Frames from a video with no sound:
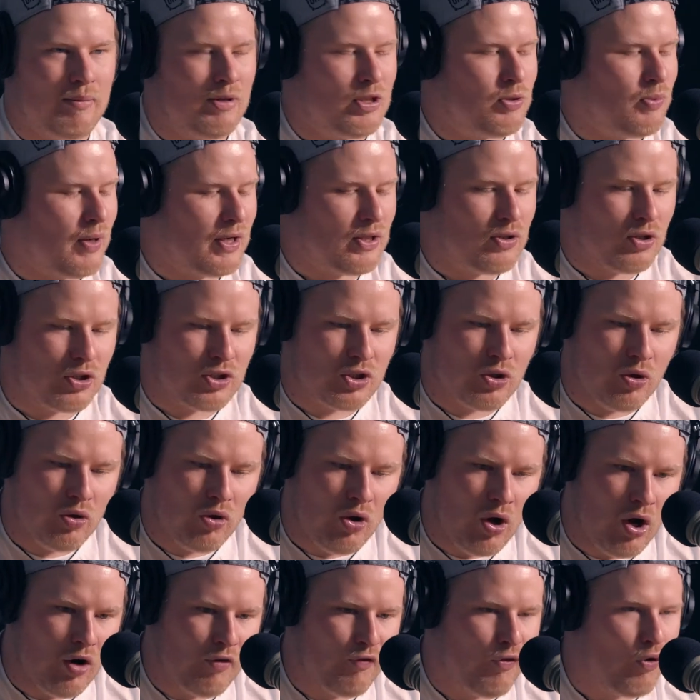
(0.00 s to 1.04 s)
That's why it took so
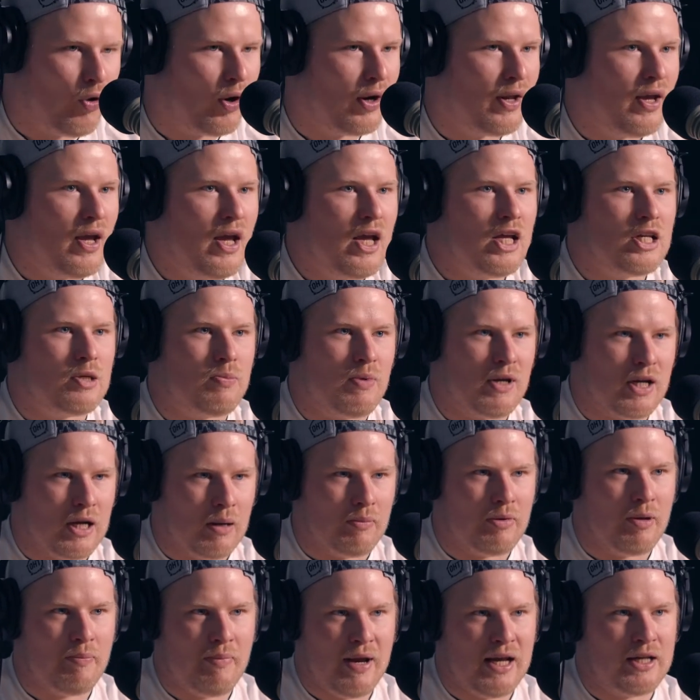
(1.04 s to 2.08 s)
long for it to
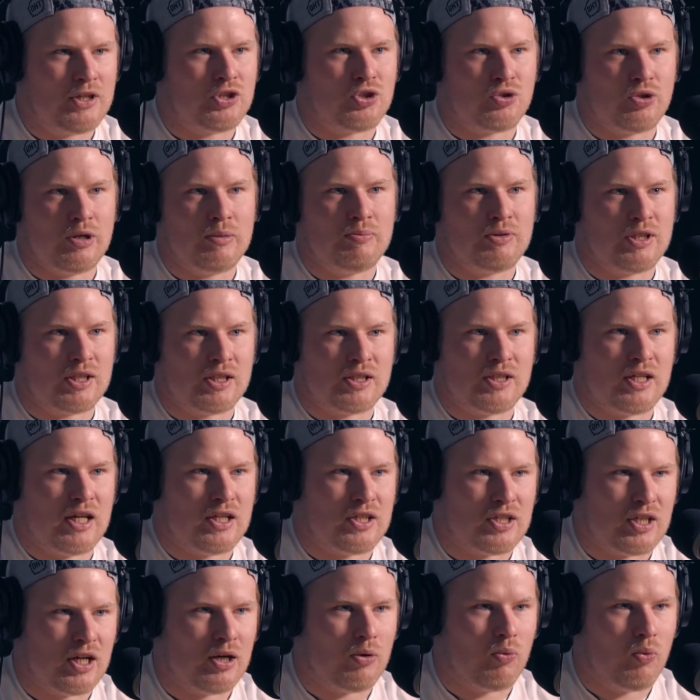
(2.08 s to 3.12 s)
become the mainstream
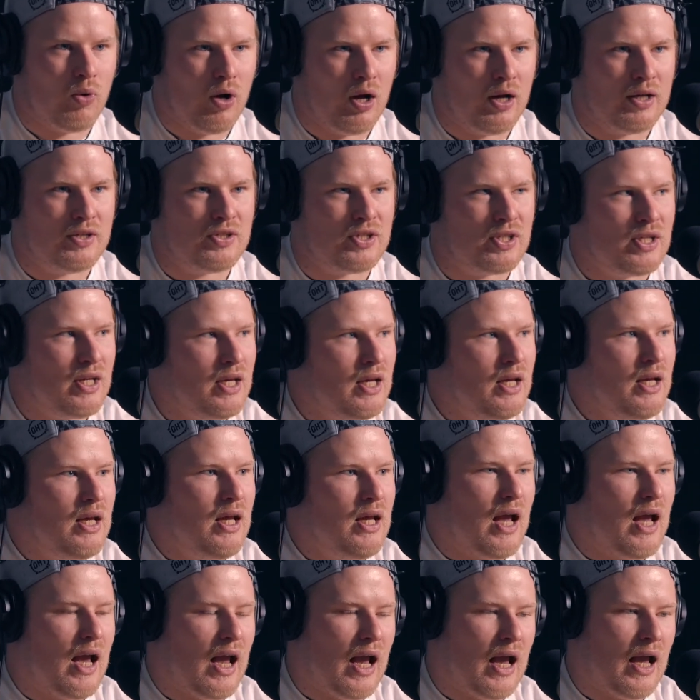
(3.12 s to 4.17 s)
success that it was,
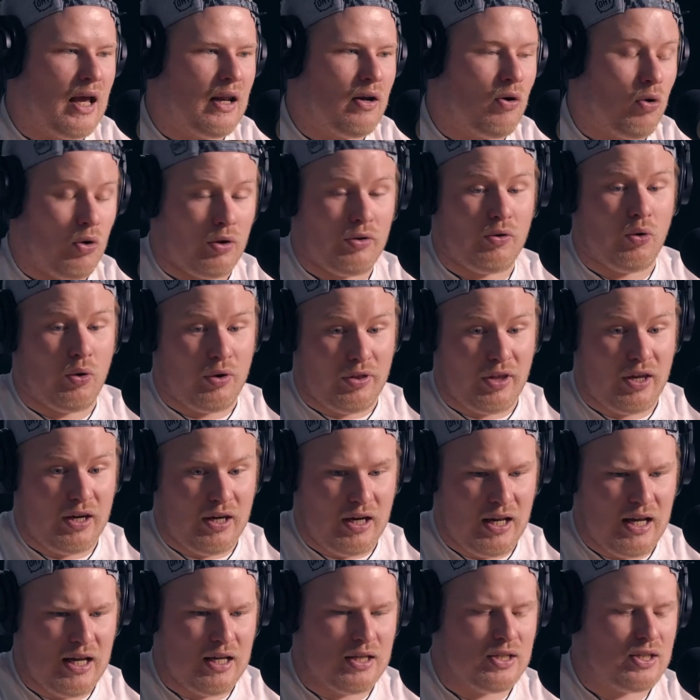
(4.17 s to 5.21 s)
and or that
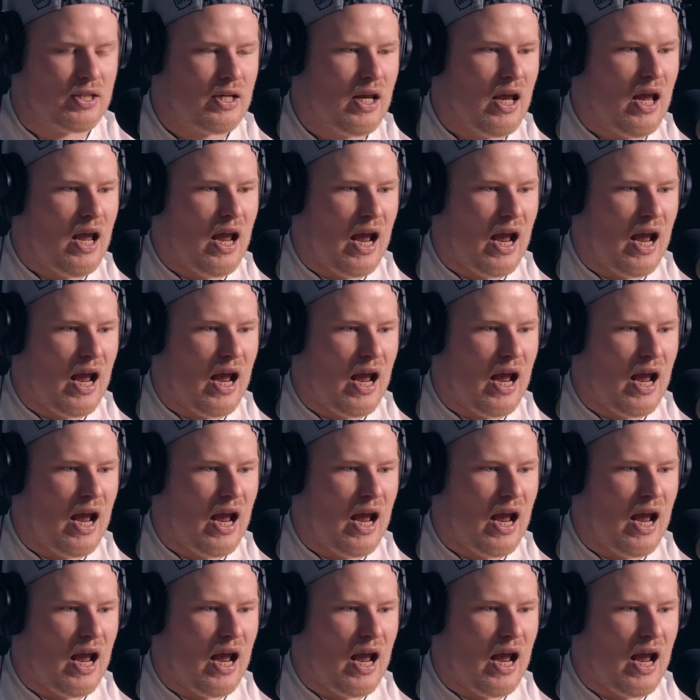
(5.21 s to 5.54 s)
it is.